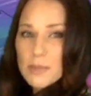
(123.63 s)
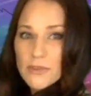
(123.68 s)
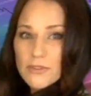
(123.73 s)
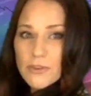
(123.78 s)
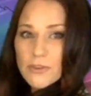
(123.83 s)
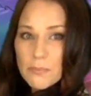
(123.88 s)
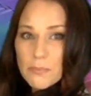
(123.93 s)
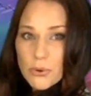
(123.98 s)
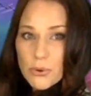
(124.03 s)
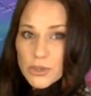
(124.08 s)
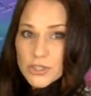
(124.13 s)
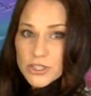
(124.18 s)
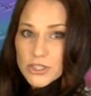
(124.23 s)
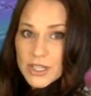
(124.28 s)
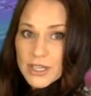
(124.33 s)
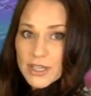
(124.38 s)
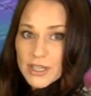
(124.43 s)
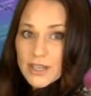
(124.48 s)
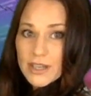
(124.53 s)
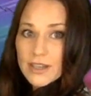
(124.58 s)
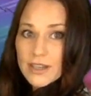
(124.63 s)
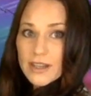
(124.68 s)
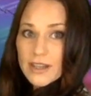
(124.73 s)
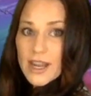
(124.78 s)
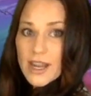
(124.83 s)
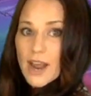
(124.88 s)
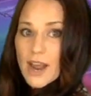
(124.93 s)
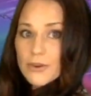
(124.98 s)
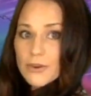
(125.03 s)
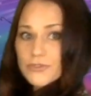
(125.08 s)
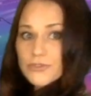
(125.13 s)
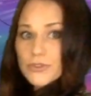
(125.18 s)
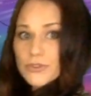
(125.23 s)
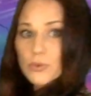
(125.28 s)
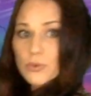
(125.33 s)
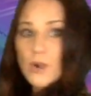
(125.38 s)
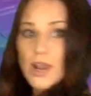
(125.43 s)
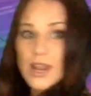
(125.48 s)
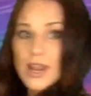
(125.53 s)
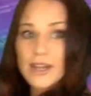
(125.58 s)
So there will be some of a
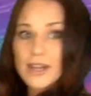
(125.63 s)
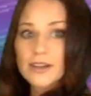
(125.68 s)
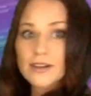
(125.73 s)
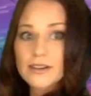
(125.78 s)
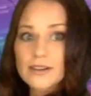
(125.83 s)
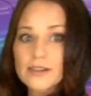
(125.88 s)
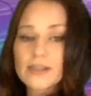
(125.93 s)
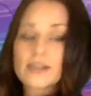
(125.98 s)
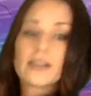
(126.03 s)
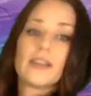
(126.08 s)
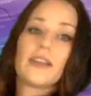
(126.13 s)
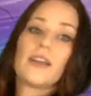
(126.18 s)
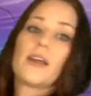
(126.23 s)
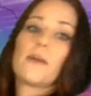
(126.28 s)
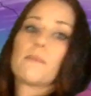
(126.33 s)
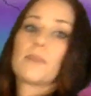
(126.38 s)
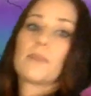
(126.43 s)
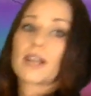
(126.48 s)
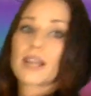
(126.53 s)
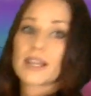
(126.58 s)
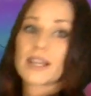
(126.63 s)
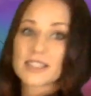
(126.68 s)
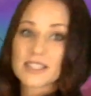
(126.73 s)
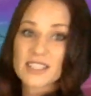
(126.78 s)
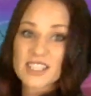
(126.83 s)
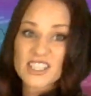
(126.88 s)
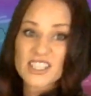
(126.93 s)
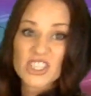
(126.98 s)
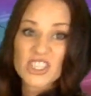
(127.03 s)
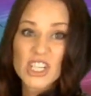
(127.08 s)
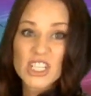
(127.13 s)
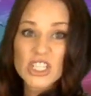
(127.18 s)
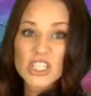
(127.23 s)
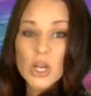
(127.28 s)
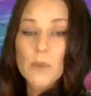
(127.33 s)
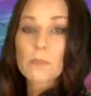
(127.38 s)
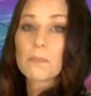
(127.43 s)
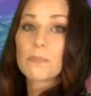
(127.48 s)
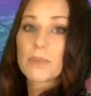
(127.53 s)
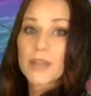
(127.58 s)
pushing out of the way
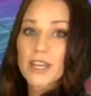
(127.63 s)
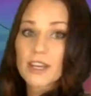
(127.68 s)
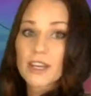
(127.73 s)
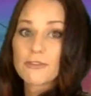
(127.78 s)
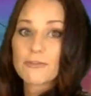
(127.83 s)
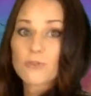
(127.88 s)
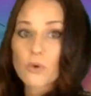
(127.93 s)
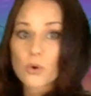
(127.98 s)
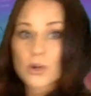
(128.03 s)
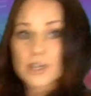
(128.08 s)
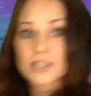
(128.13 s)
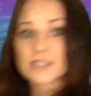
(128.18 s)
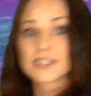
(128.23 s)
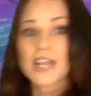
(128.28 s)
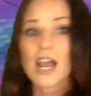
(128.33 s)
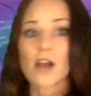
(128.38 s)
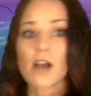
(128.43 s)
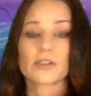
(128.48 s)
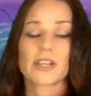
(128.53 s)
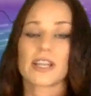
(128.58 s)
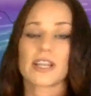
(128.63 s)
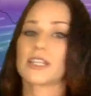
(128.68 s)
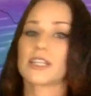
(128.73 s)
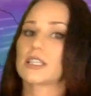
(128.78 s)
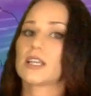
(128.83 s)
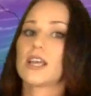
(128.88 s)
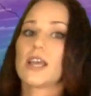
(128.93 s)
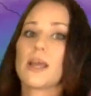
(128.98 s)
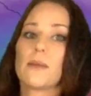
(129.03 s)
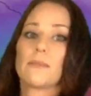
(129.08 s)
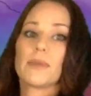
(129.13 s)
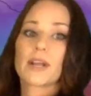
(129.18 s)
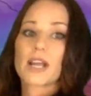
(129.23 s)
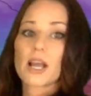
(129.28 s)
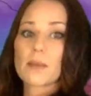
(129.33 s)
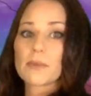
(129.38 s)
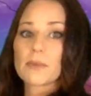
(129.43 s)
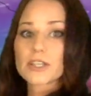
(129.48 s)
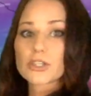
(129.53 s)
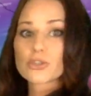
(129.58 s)
because this is such a big force.
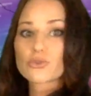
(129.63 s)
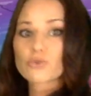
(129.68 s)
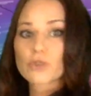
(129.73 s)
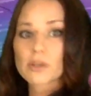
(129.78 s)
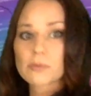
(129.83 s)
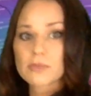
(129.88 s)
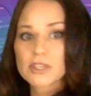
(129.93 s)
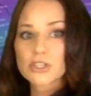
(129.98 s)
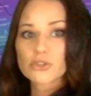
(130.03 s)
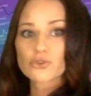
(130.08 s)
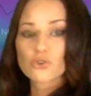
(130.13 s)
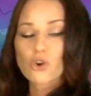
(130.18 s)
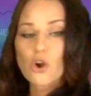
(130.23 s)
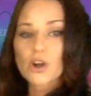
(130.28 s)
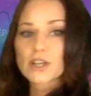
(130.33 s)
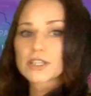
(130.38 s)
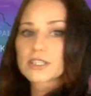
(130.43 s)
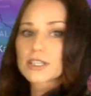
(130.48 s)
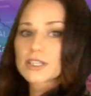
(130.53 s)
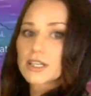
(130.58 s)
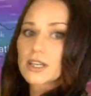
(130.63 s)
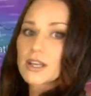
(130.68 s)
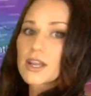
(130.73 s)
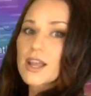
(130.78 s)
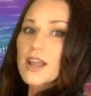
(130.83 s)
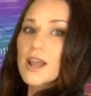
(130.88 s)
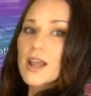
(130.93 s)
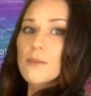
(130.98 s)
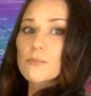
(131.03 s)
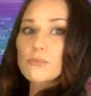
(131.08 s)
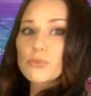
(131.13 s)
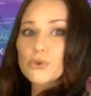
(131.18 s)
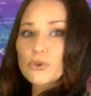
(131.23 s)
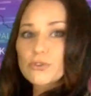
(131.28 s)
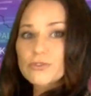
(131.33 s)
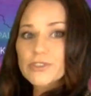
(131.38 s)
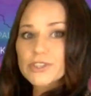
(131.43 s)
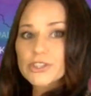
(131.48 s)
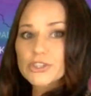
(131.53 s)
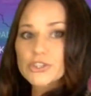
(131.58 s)
Tauktae has become extremely
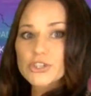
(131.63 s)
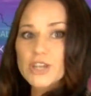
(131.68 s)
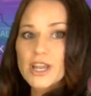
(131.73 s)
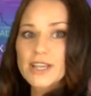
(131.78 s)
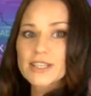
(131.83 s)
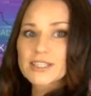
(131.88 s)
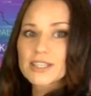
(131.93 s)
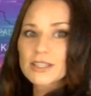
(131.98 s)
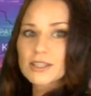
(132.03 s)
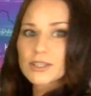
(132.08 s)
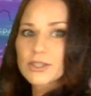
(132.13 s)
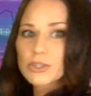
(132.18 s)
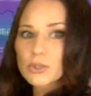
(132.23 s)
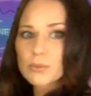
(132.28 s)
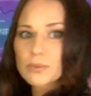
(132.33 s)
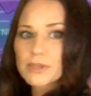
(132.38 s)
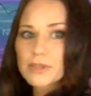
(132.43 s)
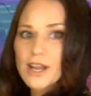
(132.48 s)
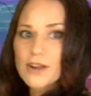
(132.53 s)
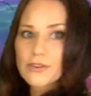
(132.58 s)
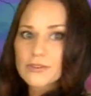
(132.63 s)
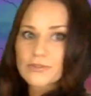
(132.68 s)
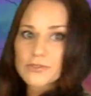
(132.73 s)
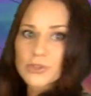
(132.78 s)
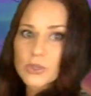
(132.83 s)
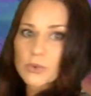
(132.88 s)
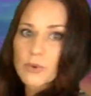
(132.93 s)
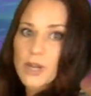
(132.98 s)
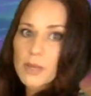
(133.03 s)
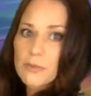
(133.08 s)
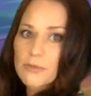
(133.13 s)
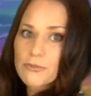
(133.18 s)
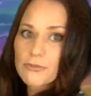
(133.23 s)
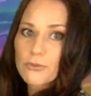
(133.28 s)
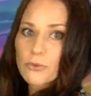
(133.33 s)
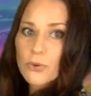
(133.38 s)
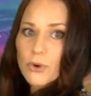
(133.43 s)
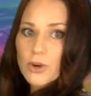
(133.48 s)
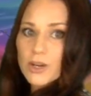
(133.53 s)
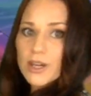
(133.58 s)
strong. It's going to move the jets a little
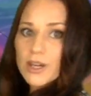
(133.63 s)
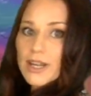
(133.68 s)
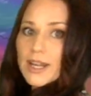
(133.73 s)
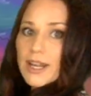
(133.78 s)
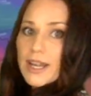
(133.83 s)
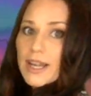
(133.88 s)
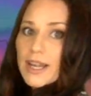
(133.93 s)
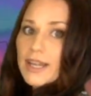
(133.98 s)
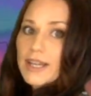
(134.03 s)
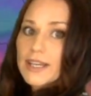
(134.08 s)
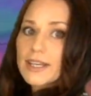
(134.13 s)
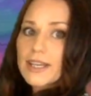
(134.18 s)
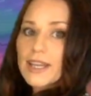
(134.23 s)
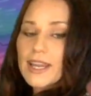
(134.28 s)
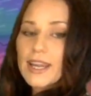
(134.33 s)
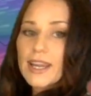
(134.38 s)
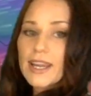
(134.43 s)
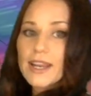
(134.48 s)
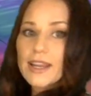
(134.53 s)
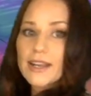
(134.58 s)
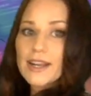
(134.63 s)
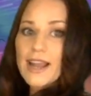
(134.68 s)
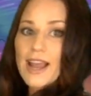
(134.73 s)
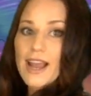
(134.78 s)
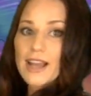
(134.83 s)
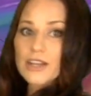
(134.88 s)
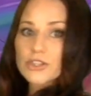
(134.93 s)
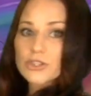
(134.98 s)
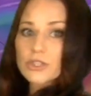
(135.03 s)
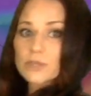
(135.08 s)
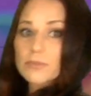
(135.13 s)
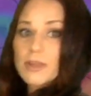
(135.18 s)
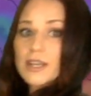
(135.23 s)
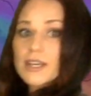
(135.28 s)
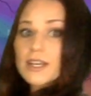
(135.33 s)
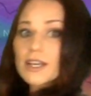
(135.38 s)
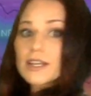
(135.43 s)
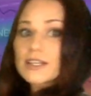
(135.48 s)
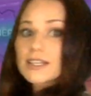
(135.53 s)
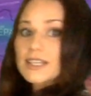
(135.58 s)
bit out of the way before it
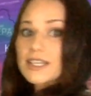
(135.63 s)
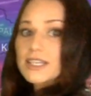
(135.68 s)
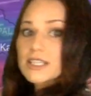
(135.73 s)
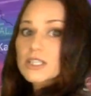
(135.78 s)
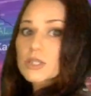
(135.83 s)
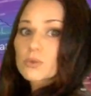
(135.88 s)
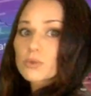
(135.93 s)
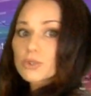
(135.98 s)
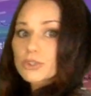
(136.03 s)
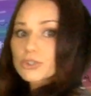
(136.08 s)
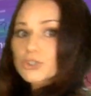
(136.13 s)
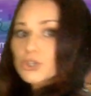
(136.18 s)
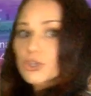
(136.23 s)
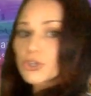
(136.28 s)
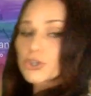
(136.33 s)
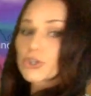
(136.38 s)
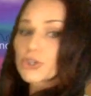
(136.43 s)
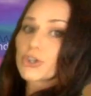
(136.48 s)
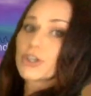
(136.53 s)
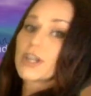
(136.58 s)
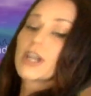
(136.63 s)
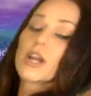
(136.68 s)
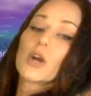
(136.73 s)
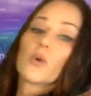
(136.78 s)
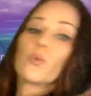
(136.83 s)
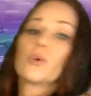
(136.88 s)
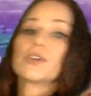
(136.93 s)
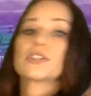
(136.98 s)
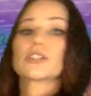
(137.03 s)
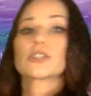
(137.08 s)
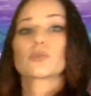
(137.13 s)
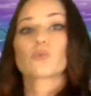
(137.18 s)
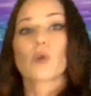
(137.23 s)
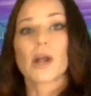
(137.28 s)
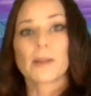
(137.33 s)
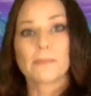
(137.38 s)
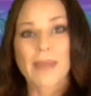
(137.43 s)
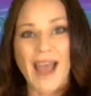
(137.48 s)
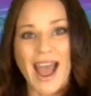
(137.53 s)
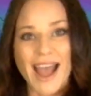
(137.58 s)
can actually make an eastward
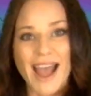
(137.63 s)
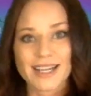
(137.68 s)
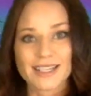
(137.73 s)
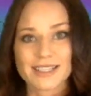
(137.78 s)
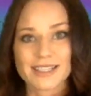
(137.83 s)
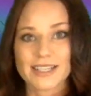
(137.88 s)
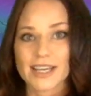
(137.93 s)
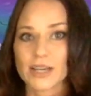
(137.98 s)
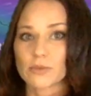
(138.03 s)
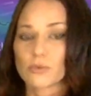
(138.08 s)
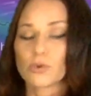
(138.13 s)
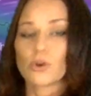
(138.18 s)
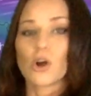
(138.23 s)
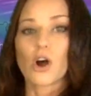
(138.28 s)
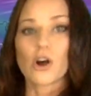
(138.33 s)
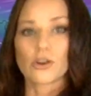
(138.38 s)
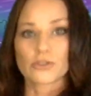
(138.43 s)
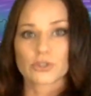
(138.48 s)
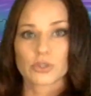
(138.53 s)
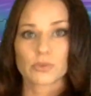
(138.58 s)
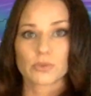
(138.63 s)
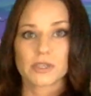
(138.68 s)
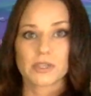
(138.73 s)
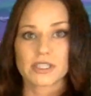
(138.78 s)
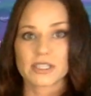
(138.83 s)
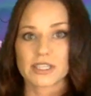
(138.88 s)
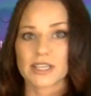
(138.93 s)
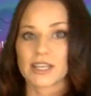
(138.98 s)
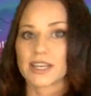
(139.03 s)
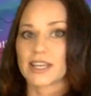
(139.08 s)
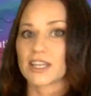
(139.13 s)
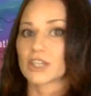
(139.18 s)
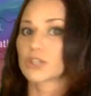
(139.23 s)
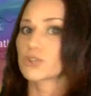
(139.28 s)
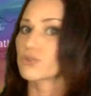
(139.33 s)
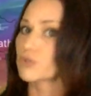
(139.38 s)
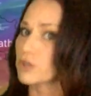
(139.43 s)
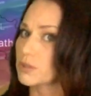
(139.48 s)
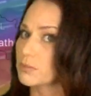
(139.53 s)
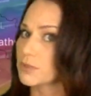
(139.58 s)
turn, which is why Pakistan will
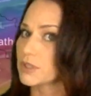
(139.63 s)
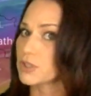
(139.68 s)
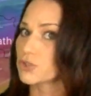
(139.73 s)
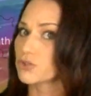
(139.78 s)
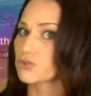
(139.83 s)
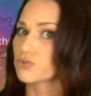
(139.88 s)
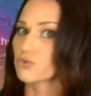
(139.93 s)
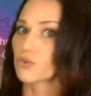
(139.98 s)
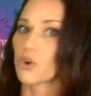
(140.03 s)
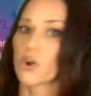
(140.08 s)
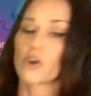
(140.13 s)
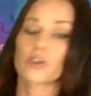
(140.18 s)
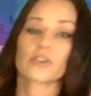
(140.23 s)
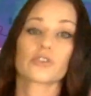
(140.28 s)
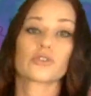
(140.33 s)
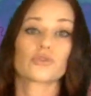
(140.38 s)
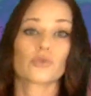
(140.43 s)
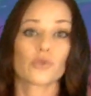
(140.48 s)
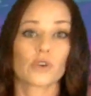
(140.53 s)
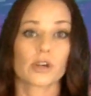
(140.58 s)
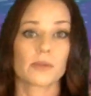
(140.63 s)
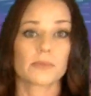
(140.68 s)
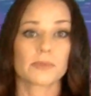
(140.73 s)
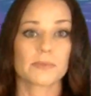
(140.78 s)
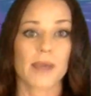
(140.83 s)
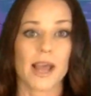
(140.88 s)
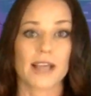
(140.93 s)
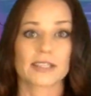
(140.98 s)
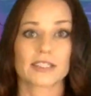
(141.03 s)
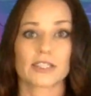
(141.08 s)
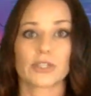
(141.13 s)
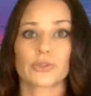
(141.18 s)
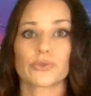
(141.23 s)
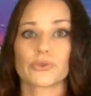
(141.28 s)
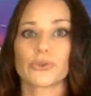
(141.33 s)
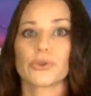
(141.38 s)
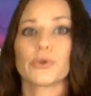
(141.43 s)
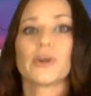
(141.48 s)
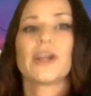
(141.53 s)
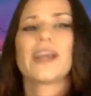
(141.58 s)
also be seeing extremely strong
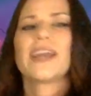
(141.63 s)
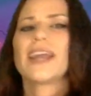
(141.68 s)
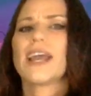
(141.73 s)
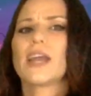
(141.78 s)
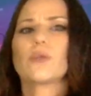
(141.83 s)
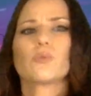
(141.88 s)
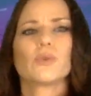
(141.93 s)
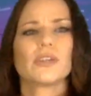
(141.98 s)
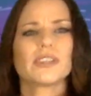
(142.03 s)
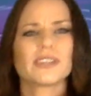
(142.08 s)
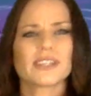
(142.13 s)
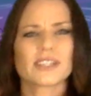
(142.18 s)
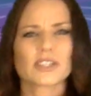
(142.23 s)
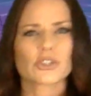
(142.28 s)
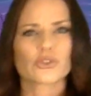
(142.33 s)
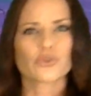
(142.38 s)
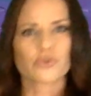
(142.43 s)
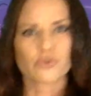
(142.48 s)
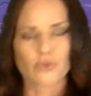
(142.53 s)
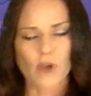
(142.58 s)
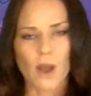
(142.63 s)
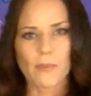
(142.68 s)
storms passing through.